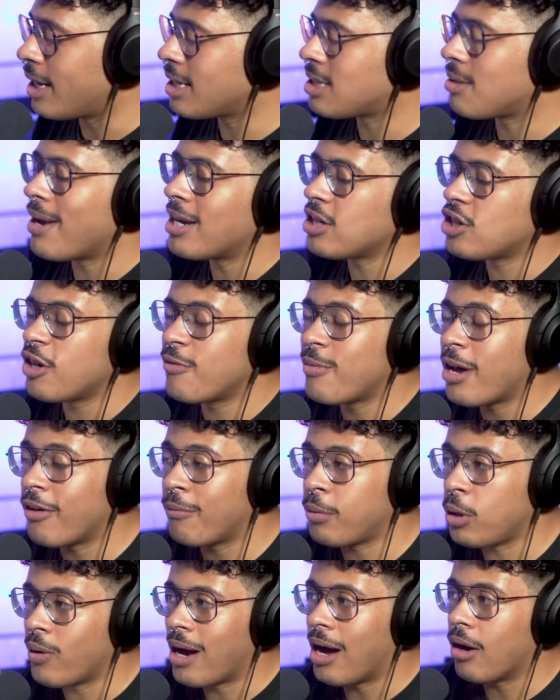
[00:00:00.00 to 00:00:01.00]
It's the measure of amount
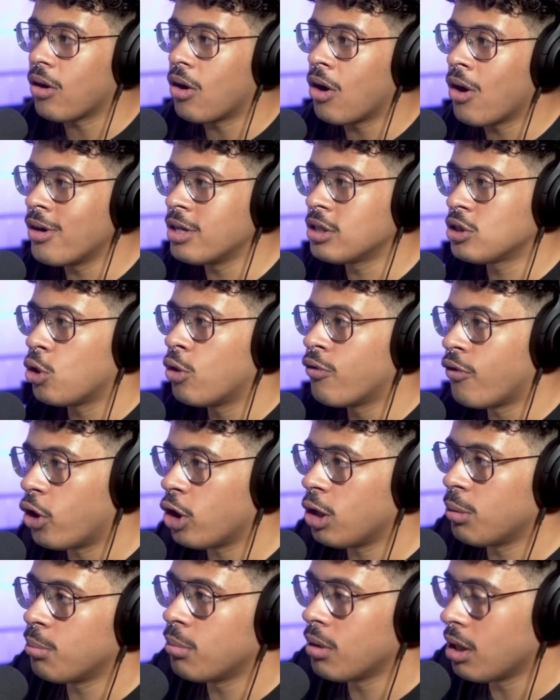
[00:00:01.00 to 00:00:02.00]
of pure alcohol in a total
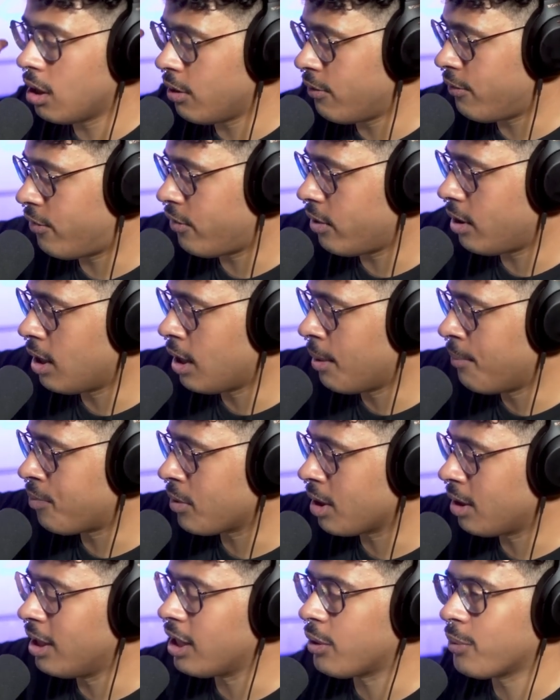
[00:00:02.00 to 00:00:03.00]
volume of
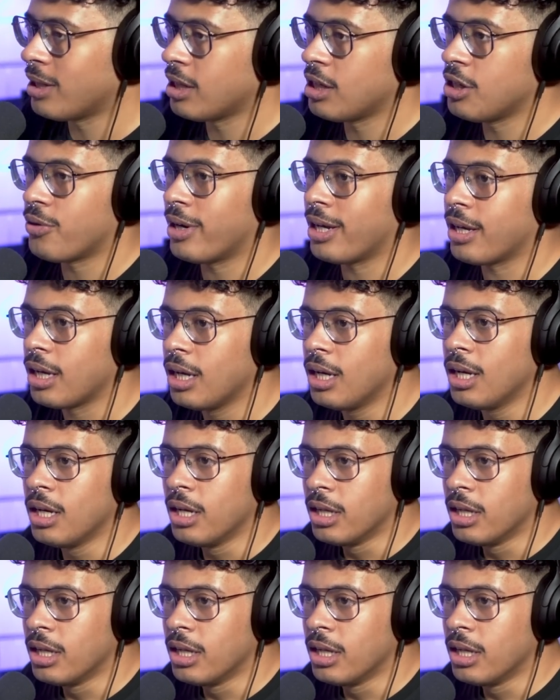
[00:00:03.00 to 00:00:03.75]
um, liquid in a drink.